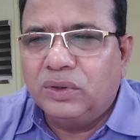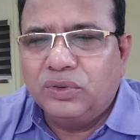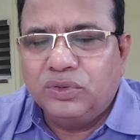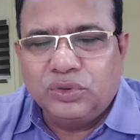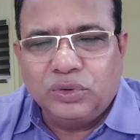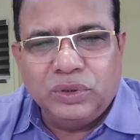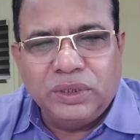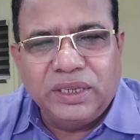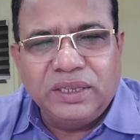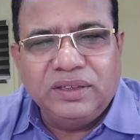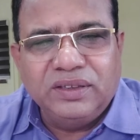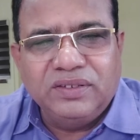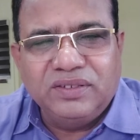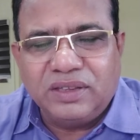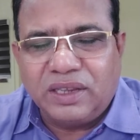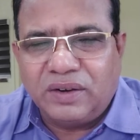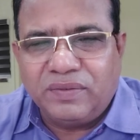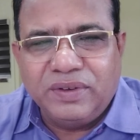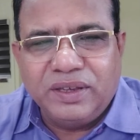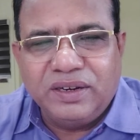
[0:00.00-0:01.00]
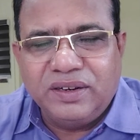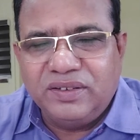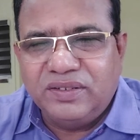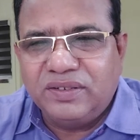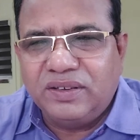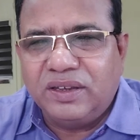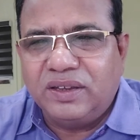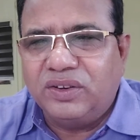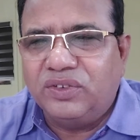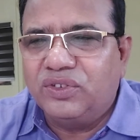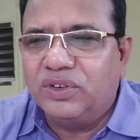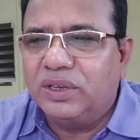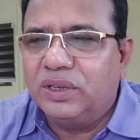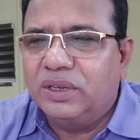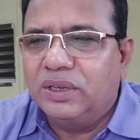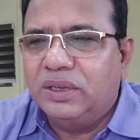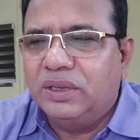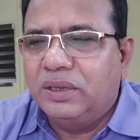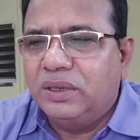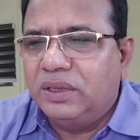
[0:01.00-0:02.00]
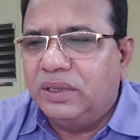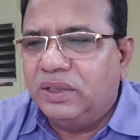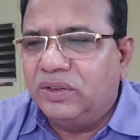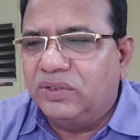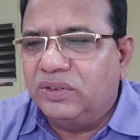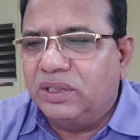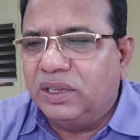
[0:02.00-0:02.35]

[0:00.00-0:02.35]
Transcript: so then survey research is